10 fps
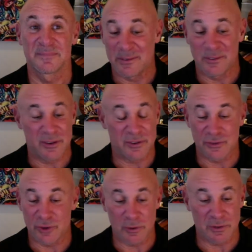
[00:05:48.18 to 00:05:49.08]
It just
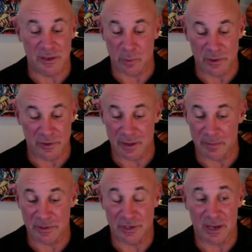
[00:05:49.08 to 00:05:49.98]
shows they just want to just
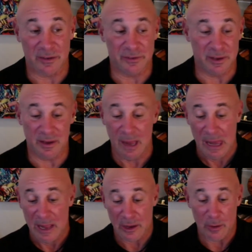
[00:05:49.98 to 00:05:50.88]
double check and see
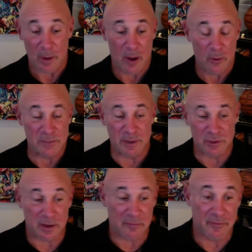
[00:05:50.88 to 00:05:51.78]
your hours, make
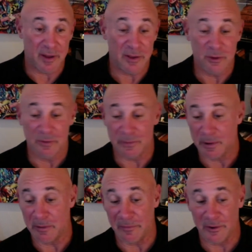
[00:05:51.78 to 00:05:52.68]
sure they can find you if
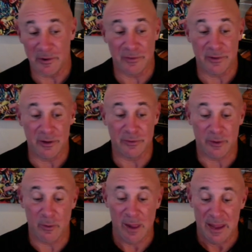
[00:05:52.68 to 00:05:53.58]
somebody refers.
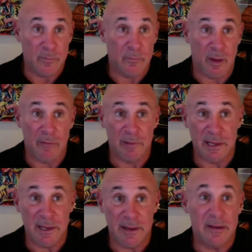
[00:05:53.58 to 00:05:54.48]
So of
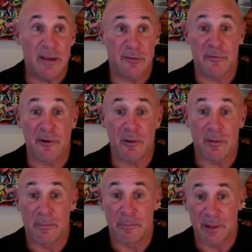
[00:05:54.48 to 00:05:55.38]
lead is
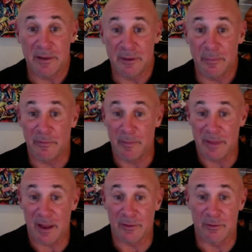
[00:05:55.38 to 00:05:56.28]
referral, plain and simple, from a
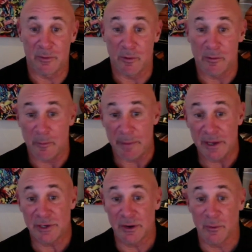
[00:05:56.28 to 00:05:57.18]
doctor or a
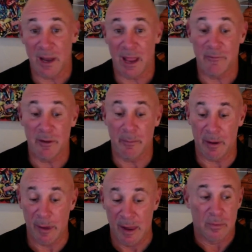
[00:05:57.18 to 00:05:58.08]
patient or what have you.
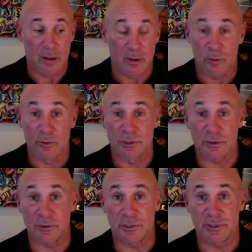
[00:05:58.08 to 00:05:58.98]
But a Google
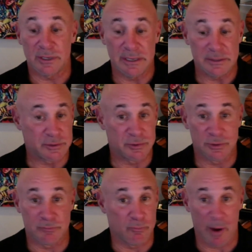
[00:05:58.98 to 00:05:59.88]
search is
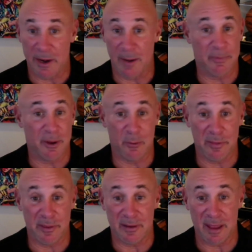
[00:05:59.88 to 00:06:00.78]
right up there
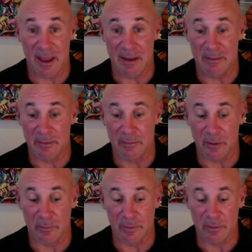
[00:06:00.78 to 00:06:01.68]
with it, and
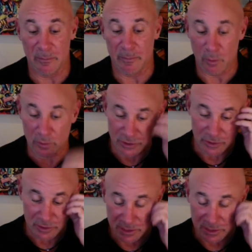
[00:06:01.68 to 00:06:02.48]
the Google search